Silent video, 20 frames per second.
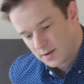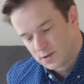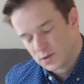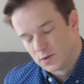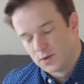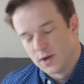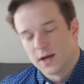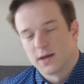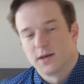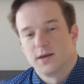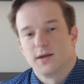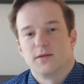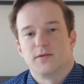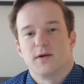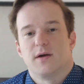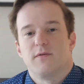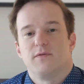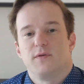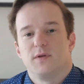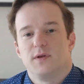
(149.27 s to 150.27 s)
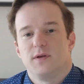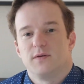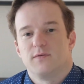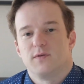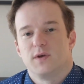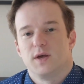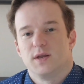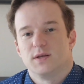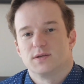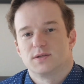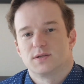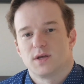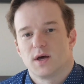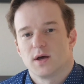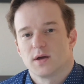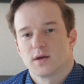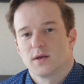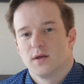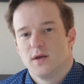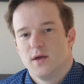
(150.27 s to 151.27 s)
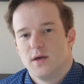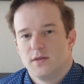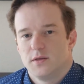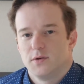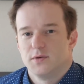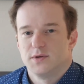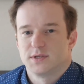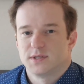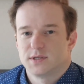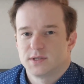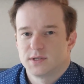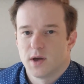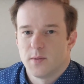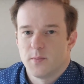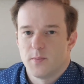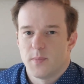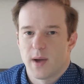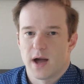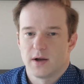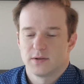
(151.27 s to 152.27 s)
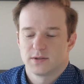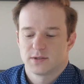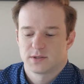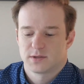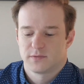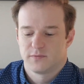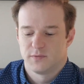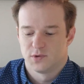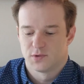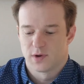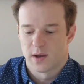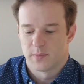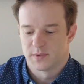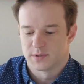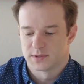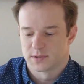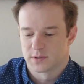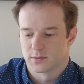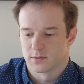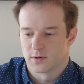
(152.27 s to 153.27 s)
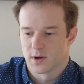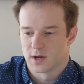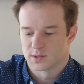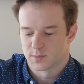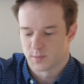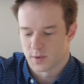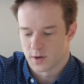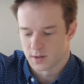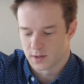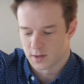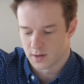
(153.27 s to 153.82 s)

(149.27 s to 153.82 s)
So you're not gonna get that feeling of getting stuck. There is some bounce. If you drop this lacrosse ball